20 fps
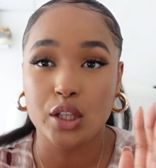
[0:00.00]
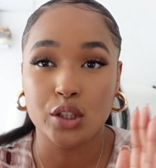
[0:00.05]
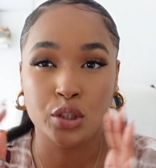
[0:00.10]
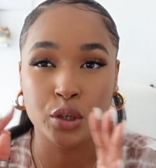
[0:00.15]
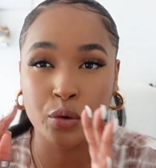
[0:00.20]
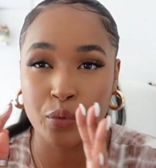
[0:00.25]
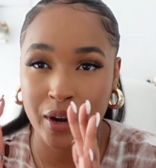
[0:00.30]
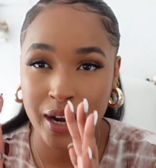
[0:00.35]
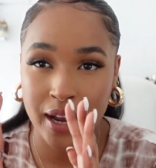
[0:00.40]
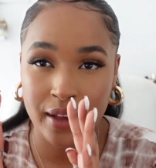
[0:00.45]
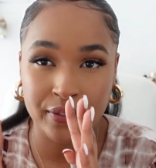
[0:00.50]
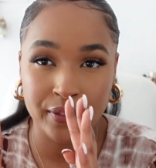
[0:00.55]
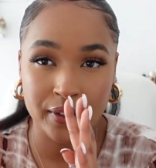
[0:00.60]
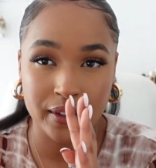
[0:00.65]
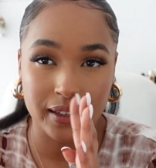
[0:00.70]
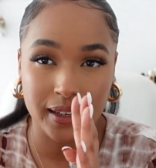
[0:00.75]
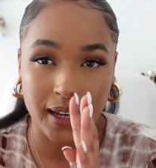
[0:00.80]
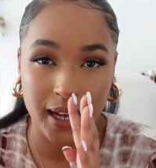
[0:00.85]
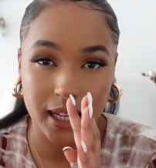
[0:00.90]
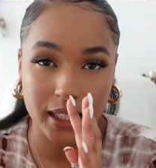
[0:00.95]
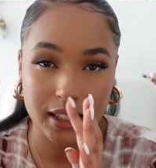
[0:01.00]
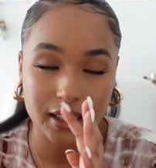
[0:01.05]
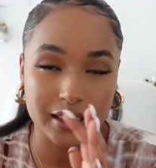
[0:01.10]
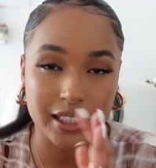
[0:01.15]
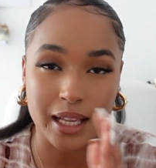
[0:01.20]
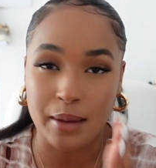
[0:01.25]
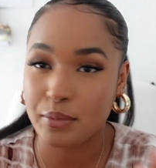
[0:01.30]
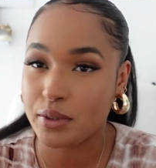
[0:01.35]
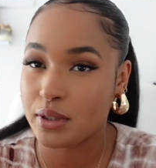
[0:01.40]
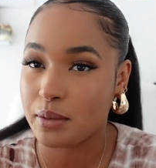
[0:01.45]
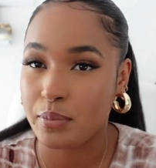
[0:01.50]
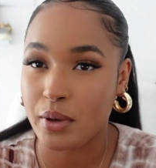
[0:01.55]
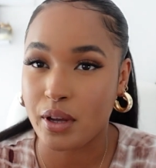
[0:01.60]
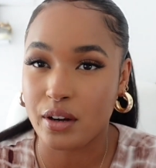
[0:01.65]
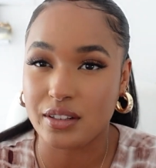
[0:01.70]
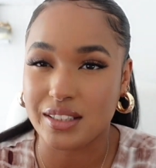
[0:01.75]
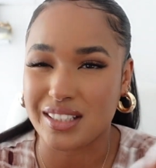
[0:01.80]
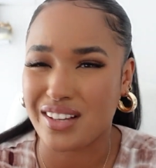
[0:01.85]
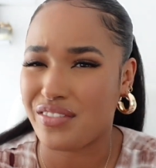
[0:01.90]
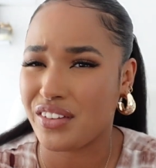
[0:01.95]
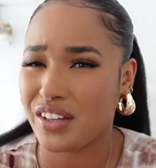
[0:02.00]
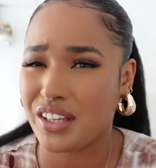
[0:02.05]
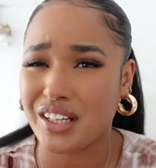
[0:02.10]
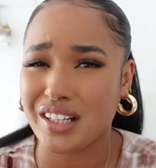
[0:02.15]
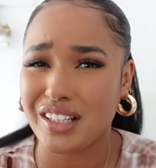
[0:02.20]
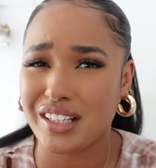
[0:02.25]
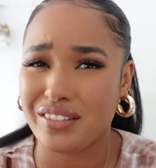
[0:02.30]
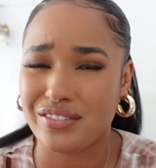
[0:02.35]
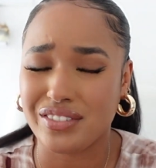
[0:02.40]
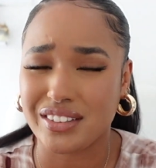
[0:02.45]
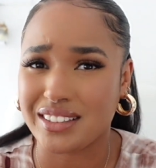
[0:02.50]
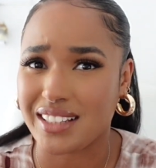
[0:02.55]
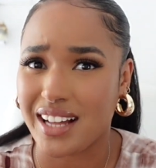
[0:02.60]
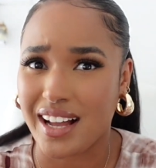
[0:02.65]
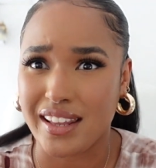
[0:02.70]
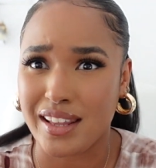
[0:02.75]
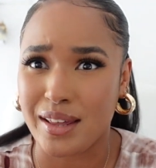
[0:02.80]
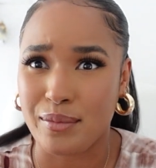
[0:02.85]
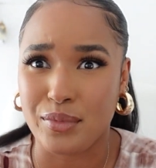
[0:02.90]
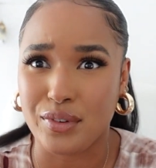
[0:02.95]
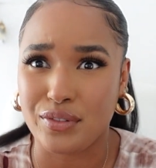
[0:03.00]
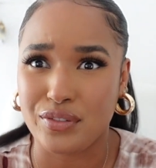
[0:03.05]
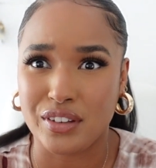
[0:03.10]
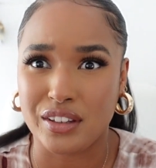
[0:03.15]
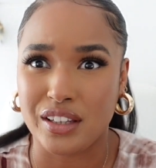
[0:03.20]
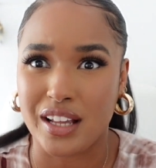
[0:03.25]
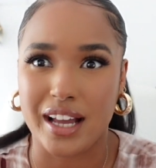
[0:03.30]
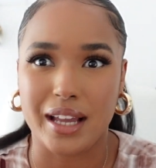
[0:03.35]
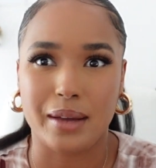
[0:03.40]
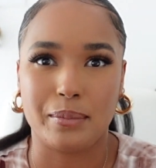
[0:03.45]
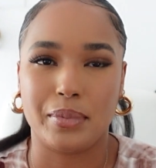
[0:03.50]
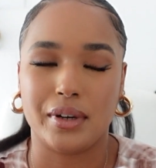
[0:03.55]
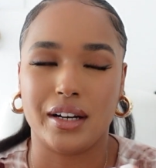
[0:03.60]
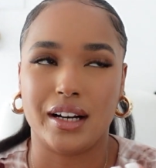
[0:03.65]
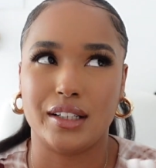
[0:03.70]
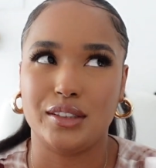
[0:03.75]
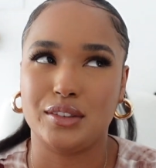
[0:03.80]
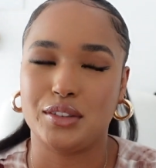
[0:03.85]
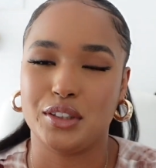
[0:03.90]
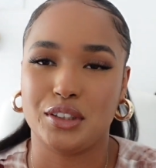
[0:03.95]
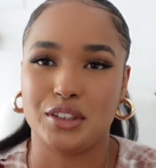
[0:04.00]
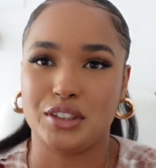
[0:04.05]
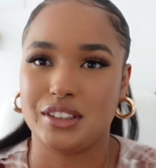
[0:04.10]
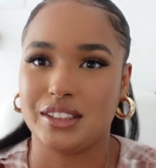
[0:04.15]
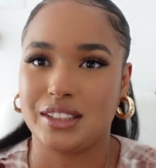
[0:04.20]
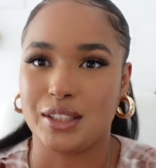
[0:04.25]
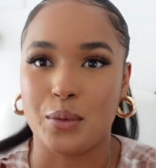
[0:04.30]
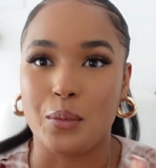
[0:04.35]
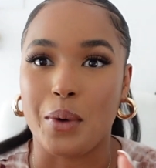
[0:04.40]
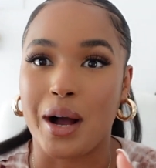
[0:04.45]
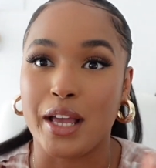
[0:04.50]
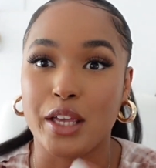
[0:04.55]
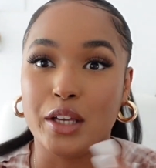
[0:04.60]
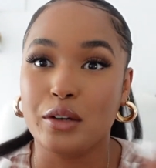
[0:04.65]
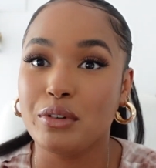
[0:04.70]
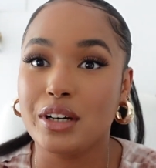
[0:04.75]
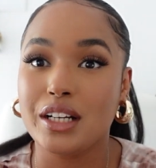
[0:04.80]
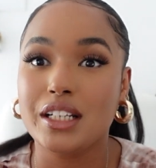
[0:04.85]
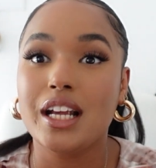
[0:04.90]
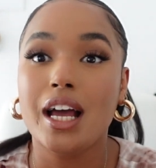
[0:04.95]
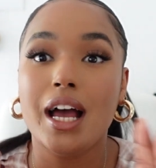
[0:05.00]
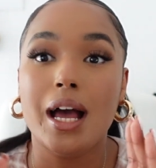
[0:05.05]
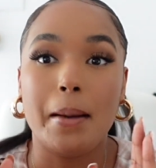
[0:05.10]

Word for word: do whatever you like to them, to be honest. I think you can even dye them if you like, but I don't see why you would.